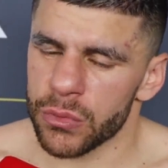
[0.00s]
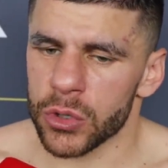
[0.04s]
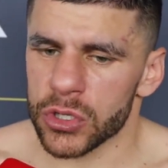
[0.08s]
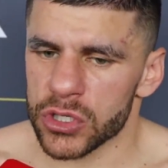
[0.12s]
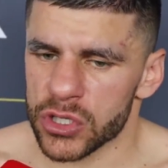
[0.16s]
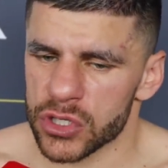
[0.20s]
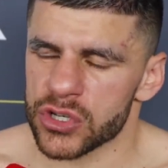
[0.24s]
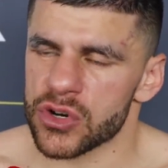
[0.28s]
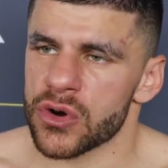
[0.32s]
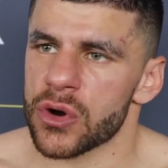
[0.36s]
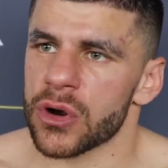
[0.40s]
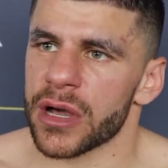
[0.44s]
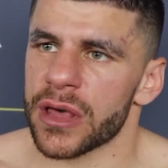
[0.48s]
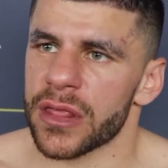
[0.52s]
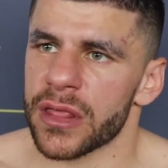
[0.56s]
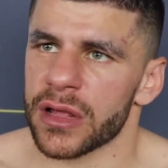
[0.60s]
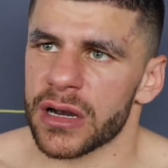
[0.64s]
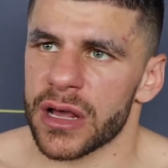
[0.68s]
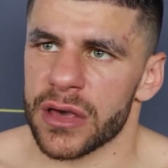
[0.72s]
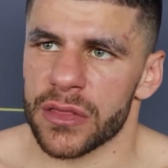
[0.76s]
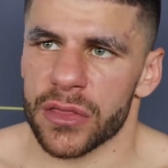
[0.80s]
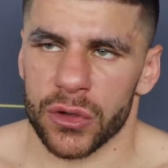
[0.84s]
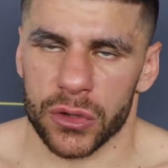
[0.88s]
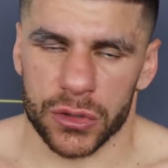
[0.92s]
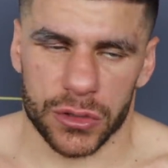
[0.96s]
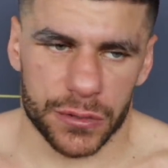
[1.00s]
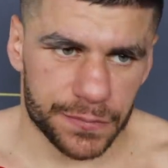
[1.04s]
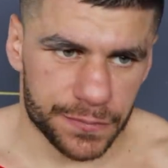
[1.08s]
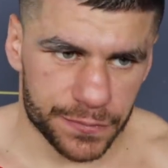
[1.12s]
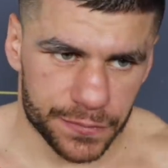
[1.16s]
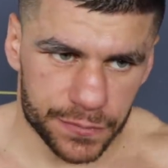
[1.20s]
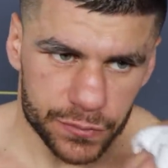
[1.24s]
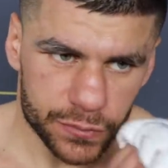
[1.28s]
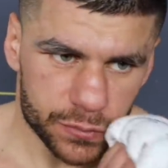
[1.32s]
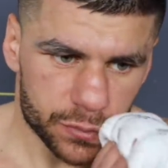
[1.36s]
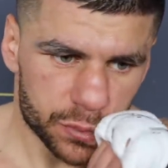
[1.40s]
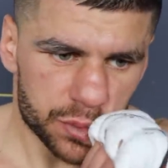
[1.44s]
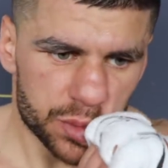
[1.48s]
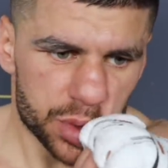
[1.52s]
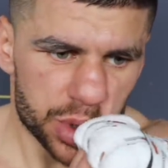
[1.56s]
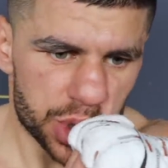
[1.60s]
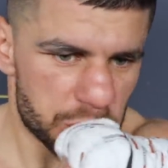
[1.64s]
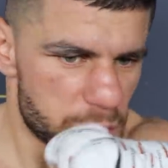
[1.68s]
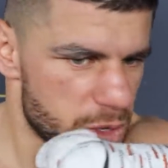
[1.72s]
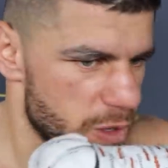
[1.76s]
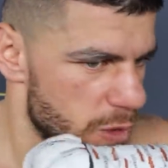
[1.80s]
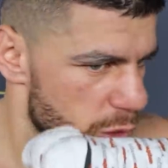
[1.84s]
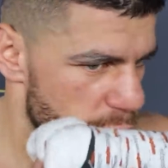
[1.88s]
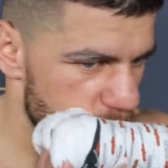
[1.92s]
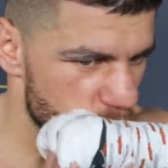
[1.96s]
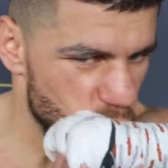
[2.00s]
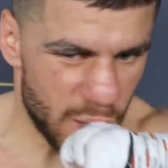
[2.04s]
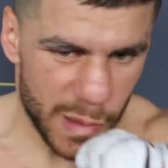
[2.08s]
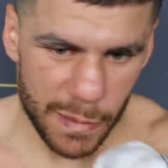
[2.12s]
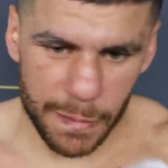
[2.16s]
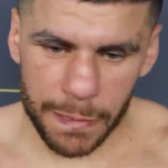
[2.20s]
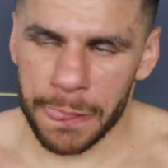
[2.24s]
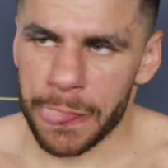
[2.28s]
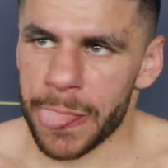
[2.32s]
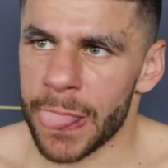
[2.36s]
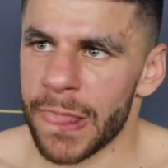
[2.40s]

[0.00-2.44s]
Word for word: was stronger than I thought. Let